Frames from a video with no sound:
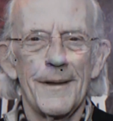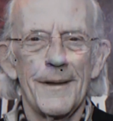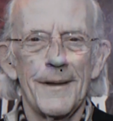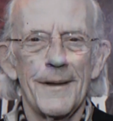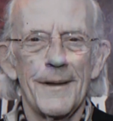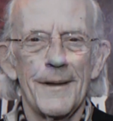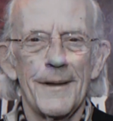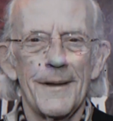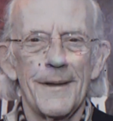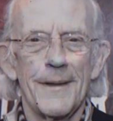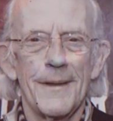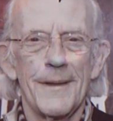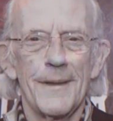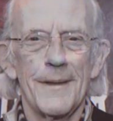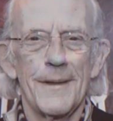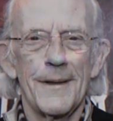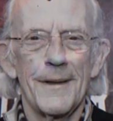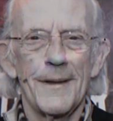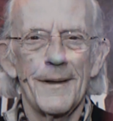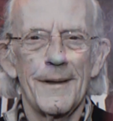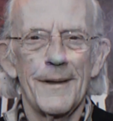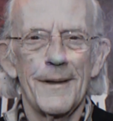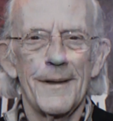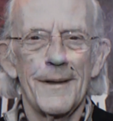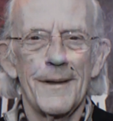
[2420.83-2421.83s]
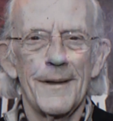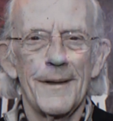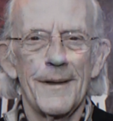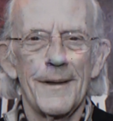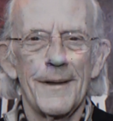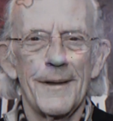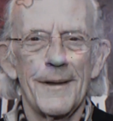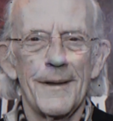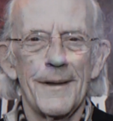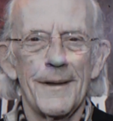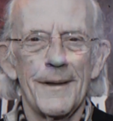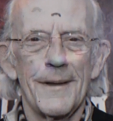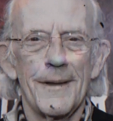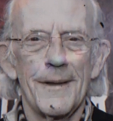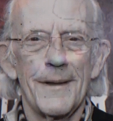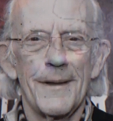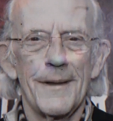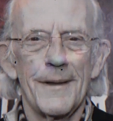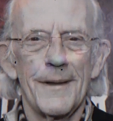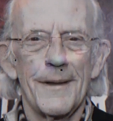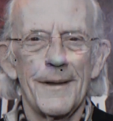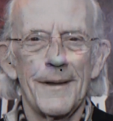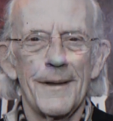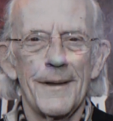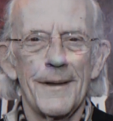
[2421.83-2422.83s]
side by side. The
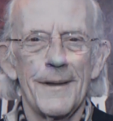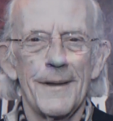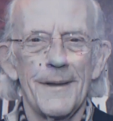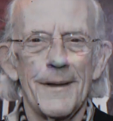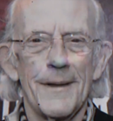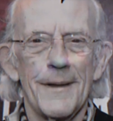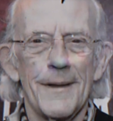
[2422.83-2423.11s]
toons in the